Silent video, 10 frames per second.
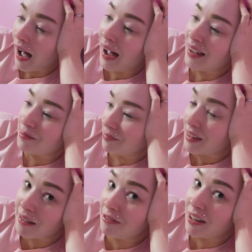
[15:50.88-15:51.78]

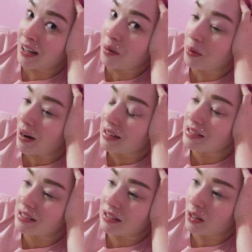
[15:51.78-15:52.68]
I'm very
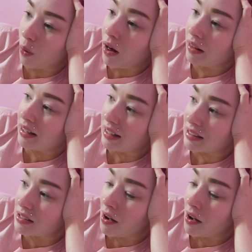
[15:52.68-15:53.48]
impressed. The quality is